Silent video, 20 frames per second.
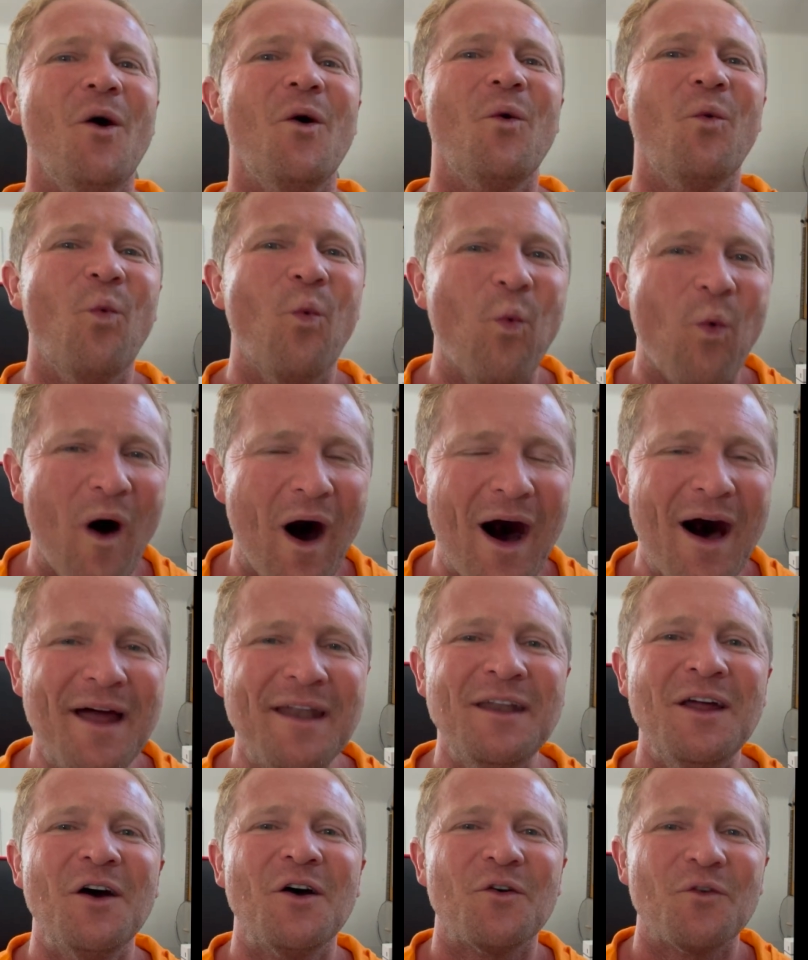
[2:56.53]

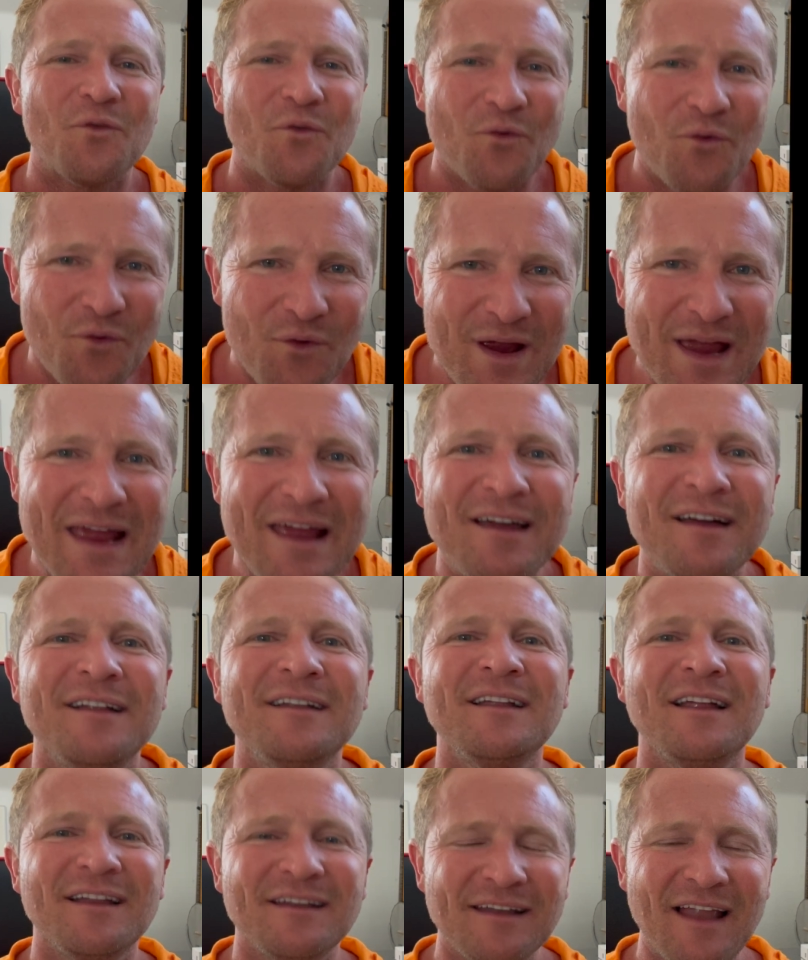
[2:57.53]
one
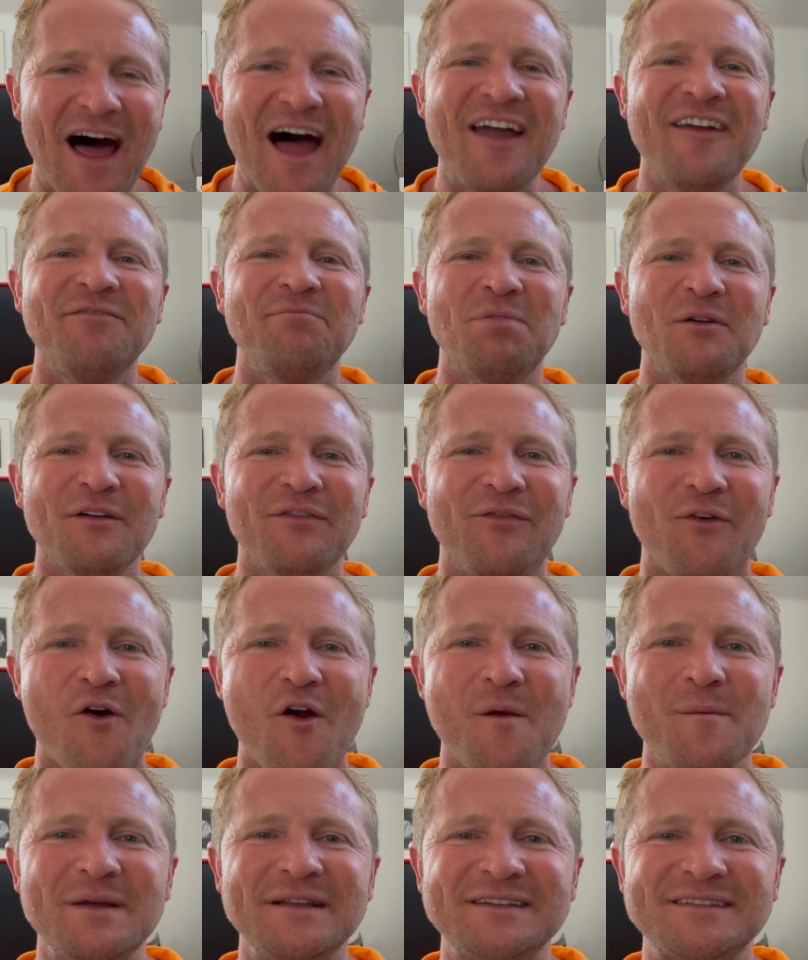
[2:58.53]
real live
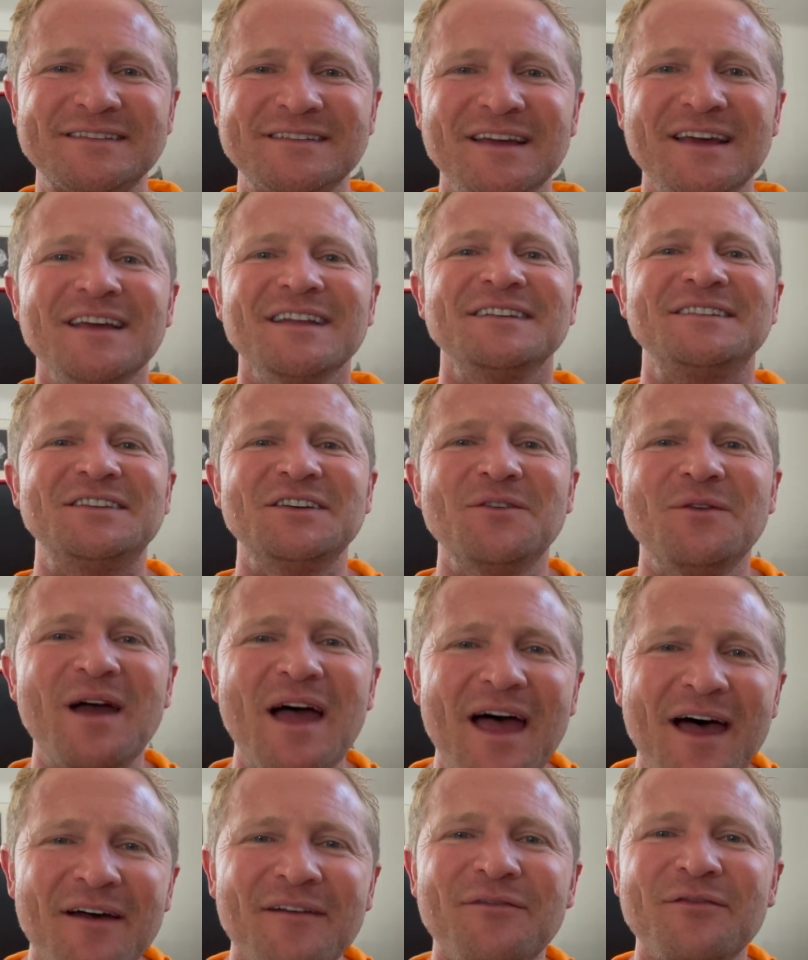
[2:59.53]
performance to
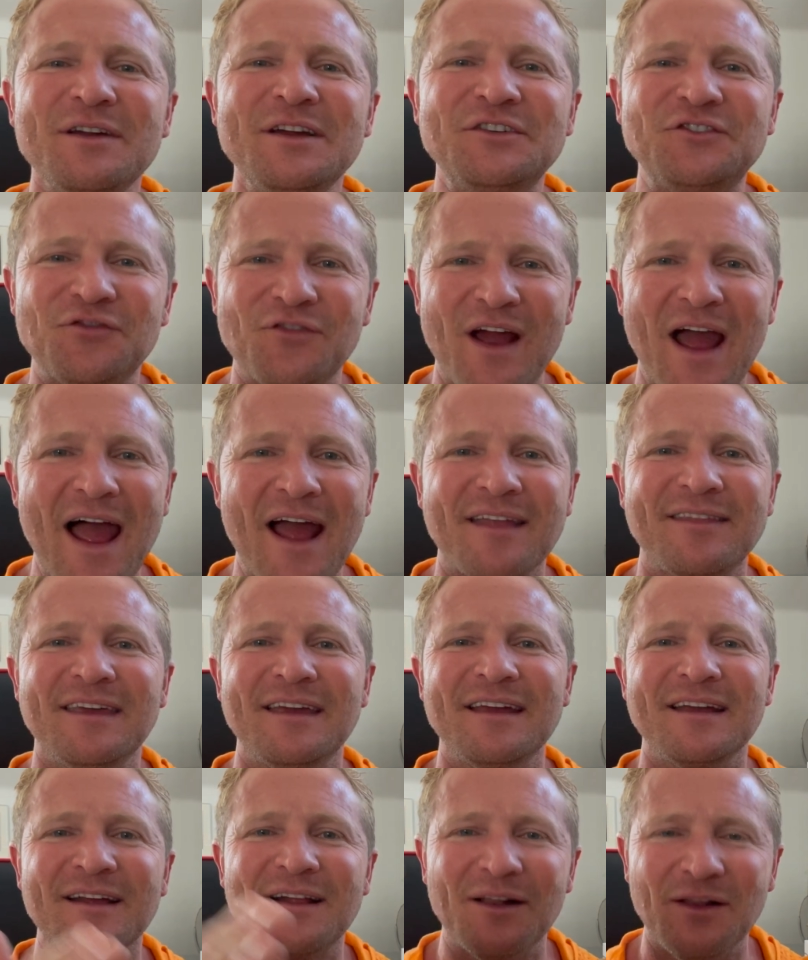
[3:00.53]
every track
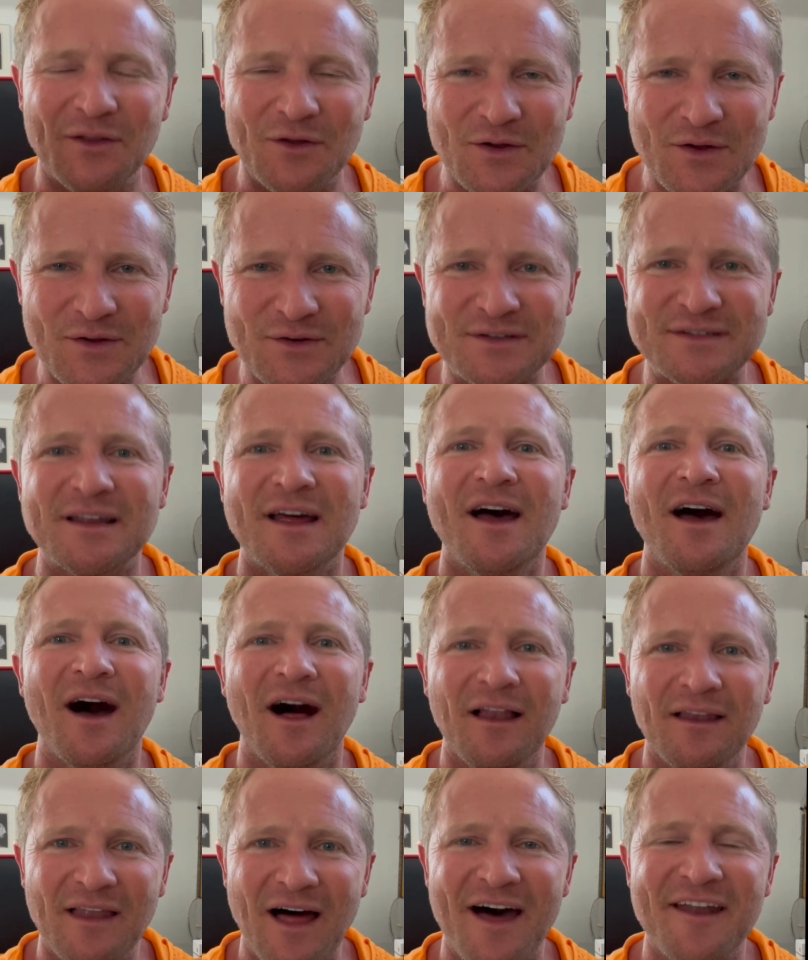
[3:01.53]
that includes a
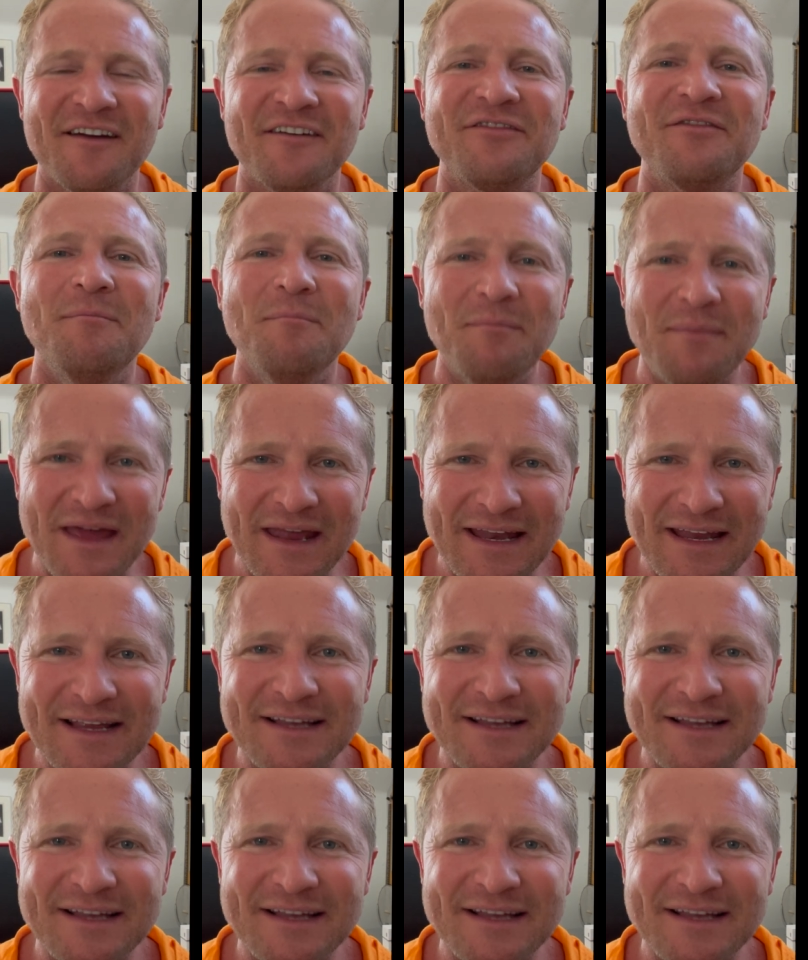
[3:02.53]
lot of MIDI